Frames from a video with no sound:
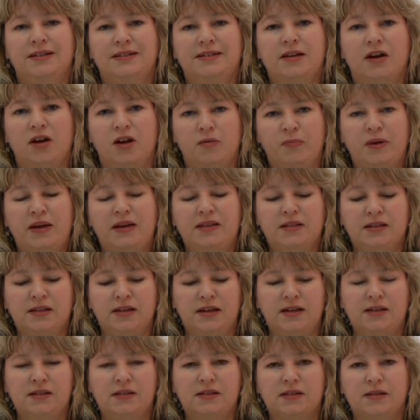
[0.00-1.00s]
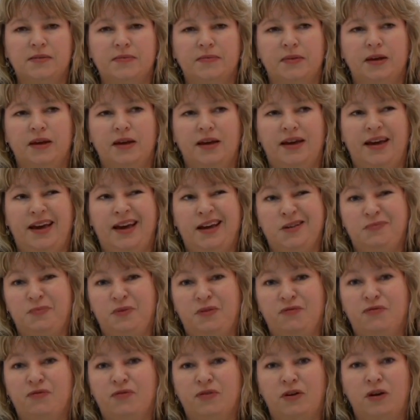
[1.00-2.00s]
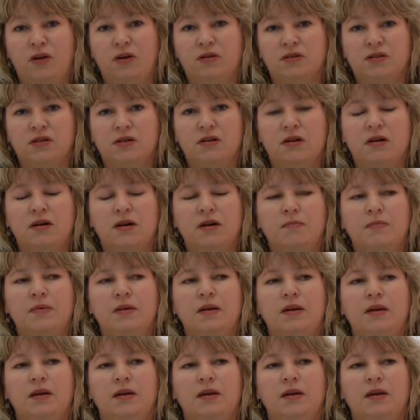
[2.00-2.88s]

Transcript: diabetes. It has been for a long time.